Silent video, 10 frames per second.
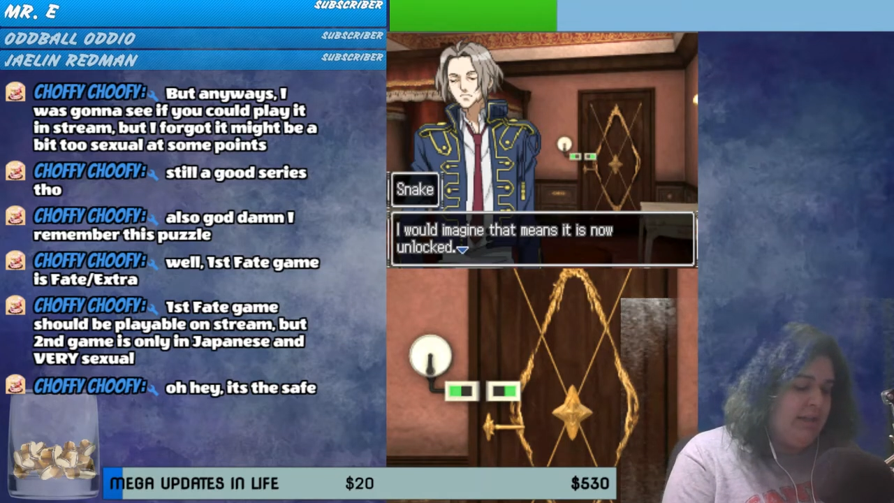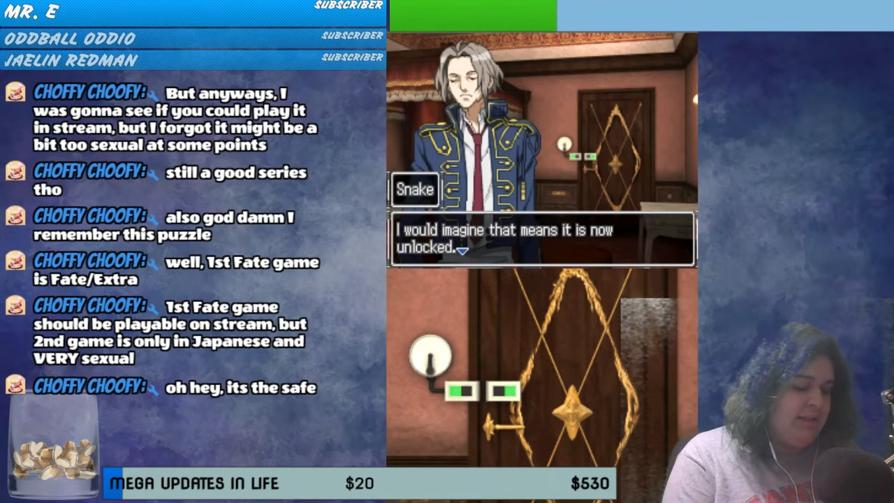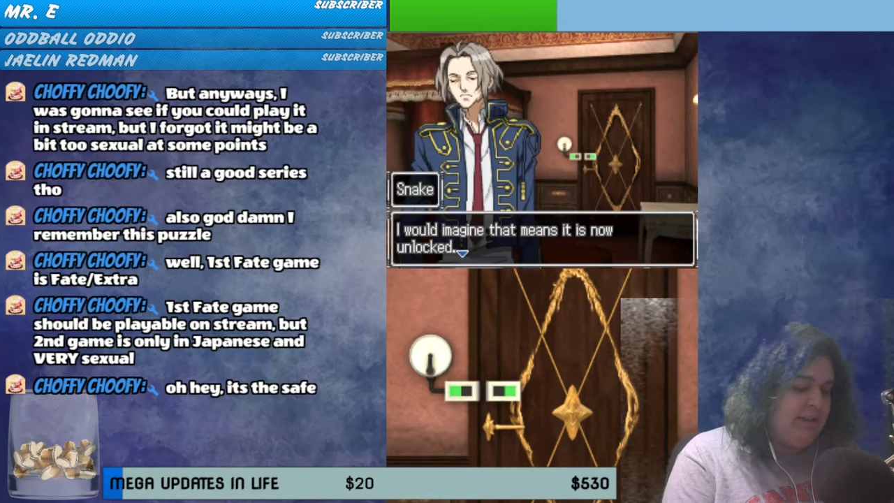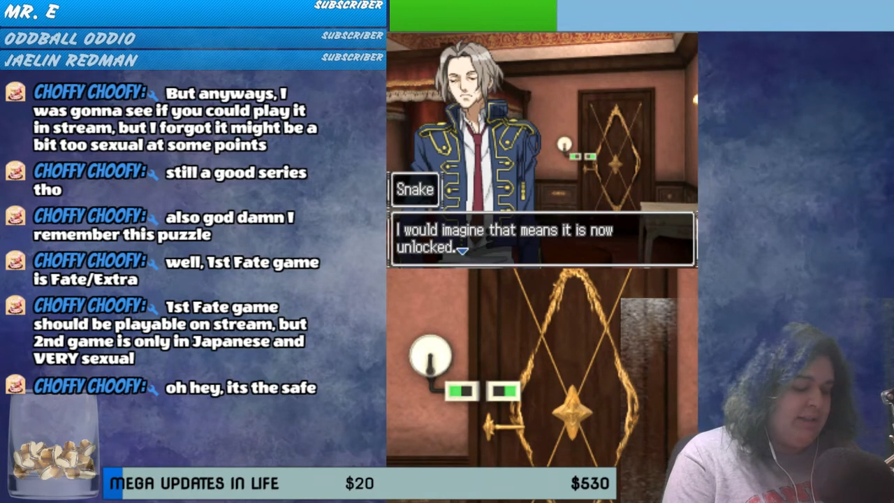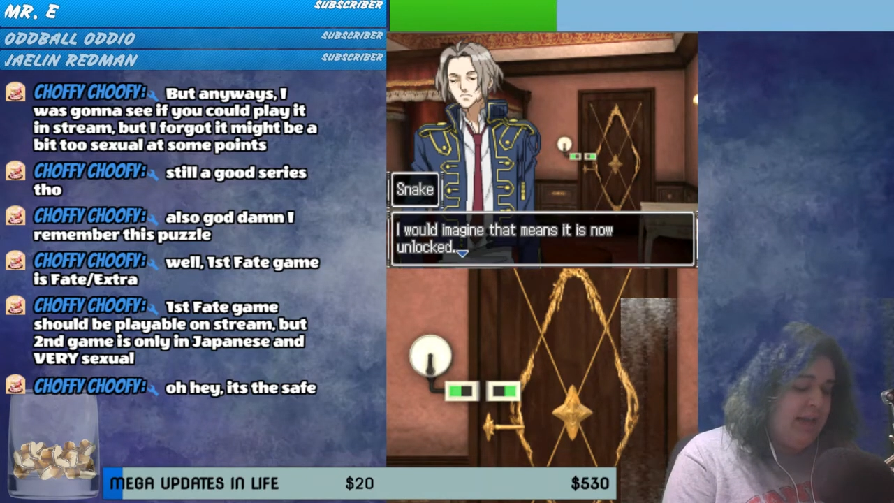
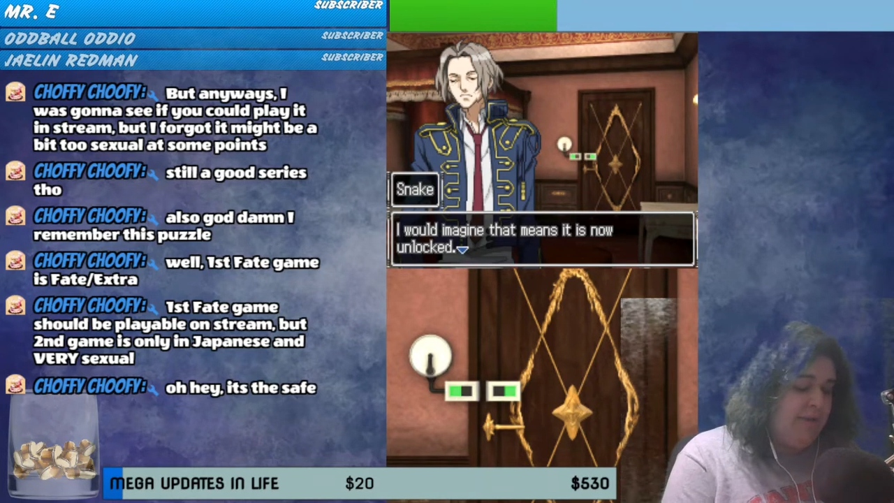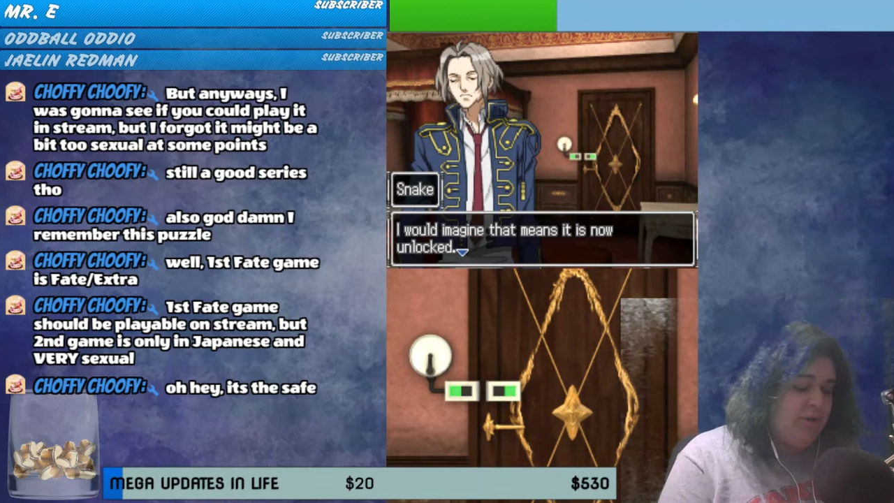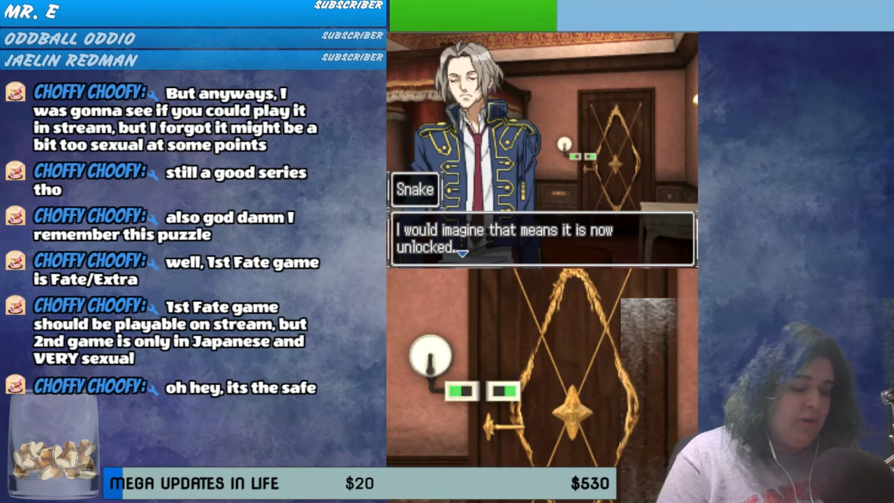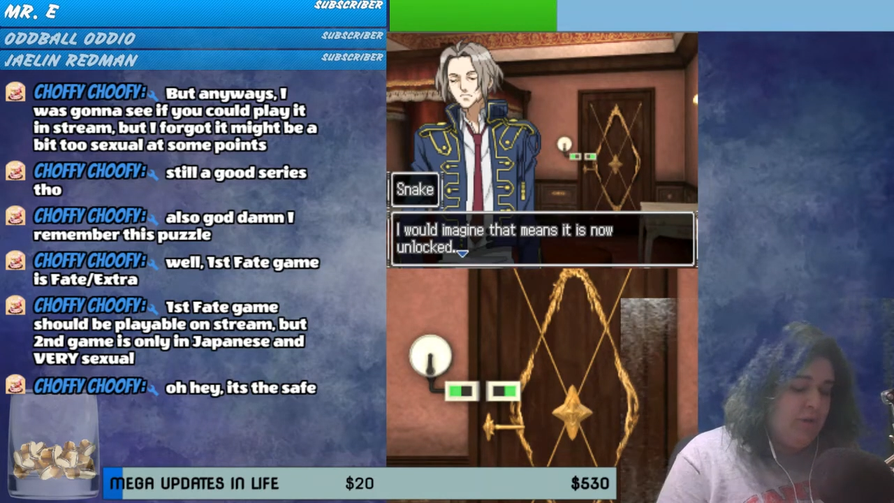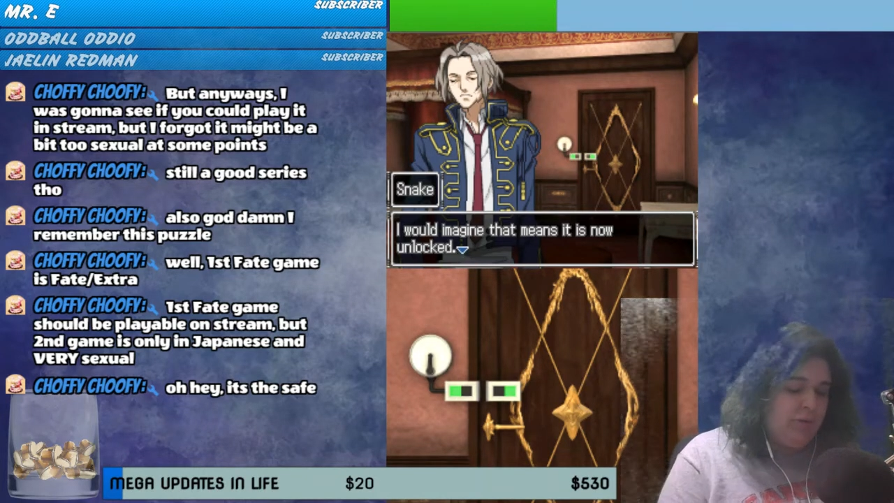
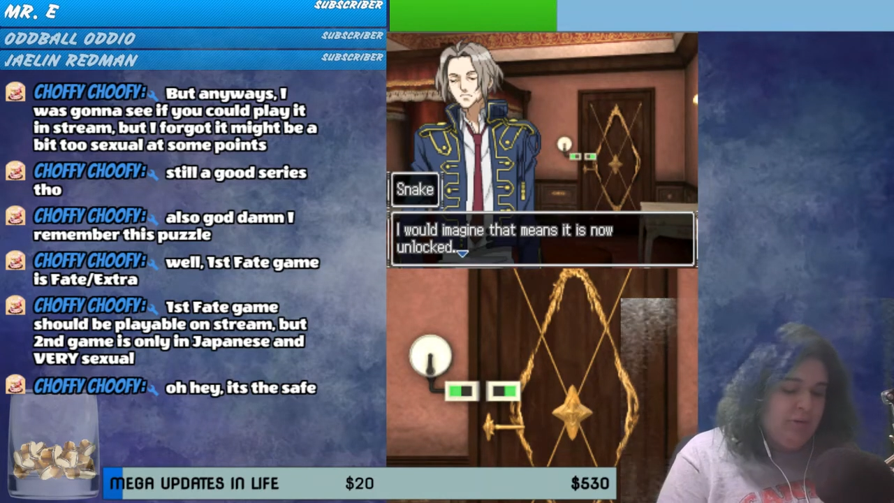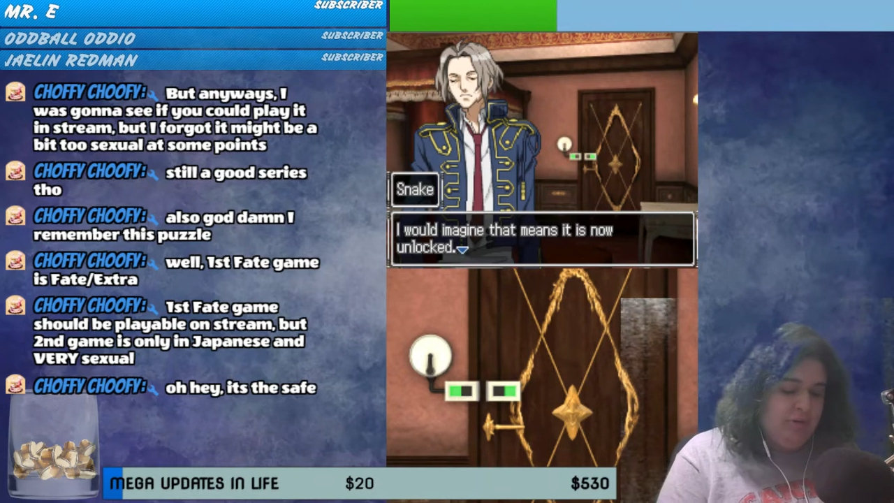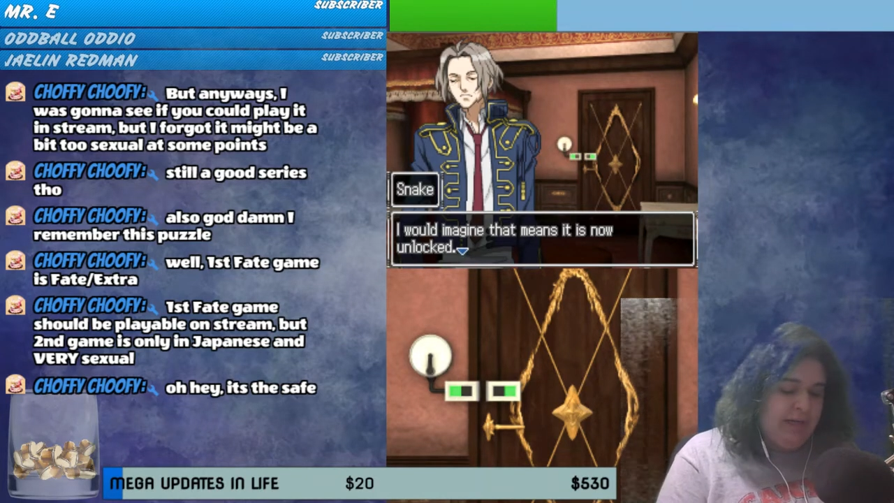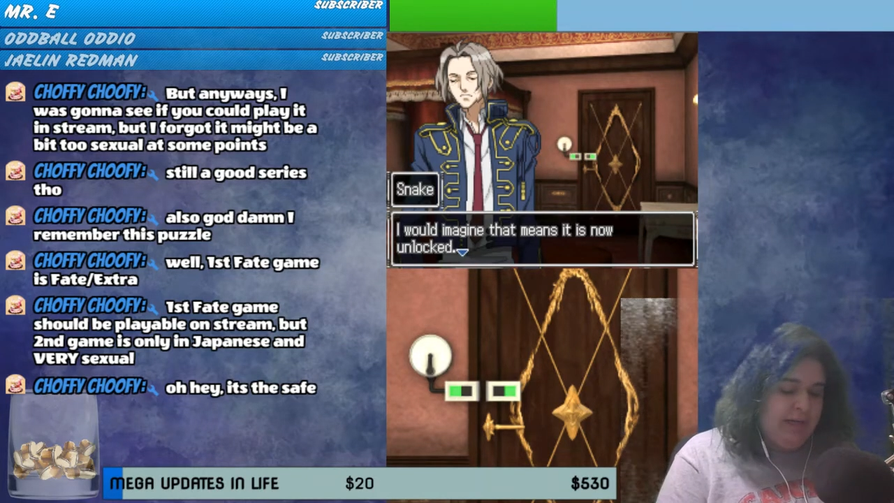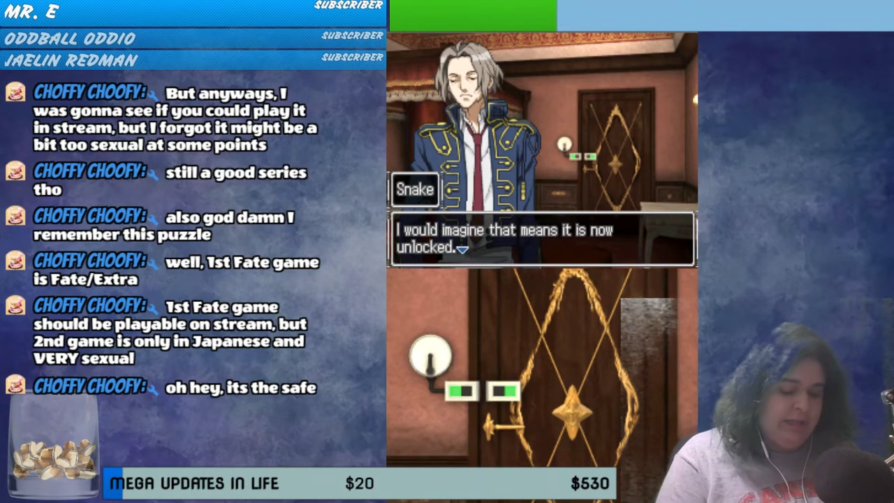Save 2,
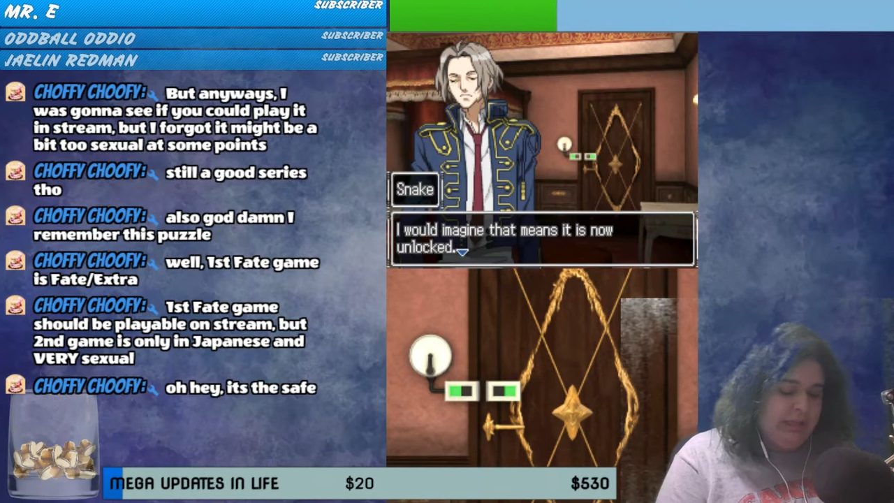3.